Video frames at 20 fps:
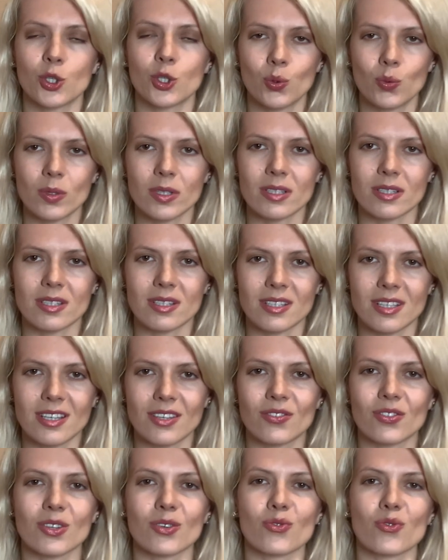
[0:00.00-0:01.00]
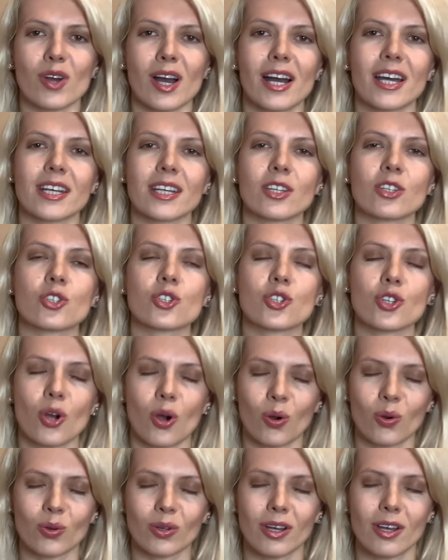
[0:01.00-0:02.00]
you will see the running
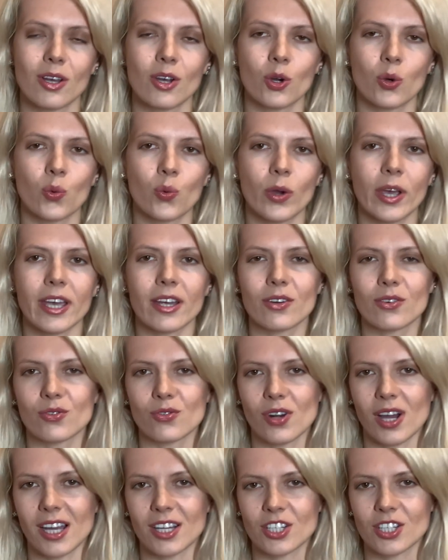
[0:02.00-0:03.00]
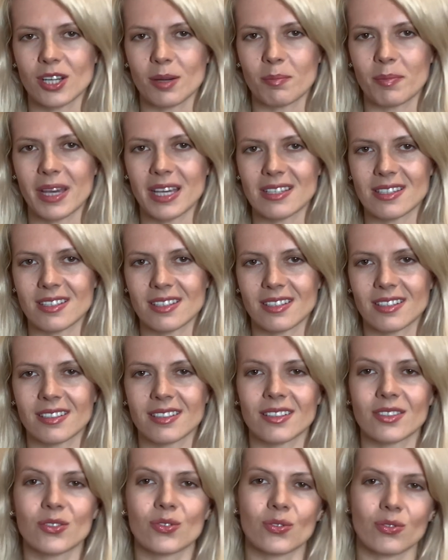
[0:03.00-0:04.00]
joke where Russia
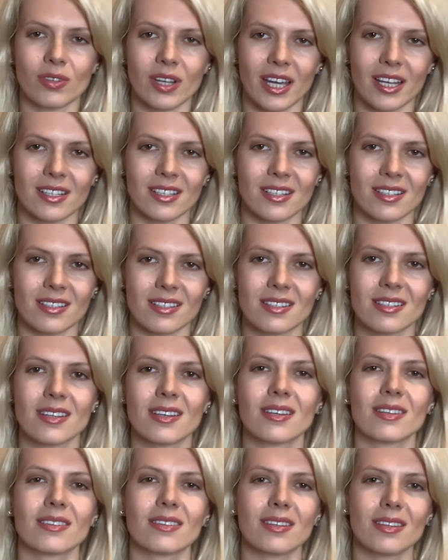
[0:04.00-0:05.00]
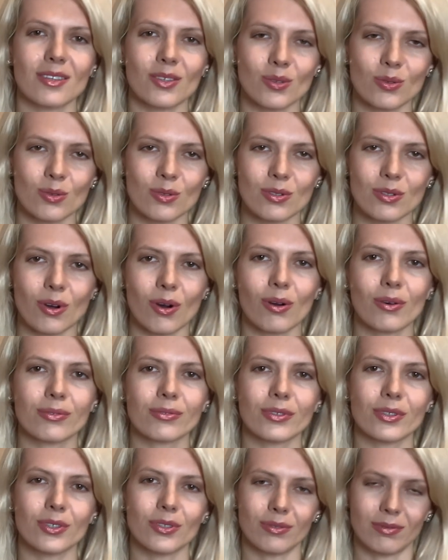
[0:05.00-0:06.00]
basically threatens the use
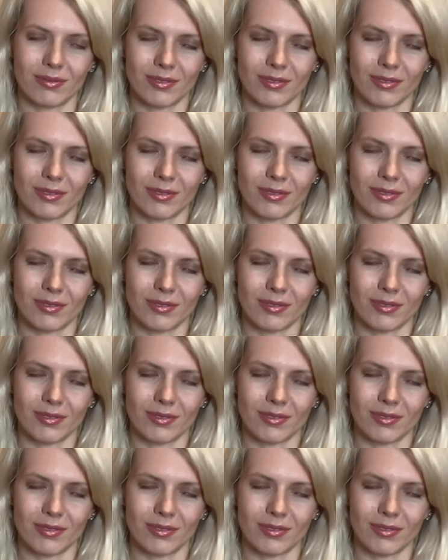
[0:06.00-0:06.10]
of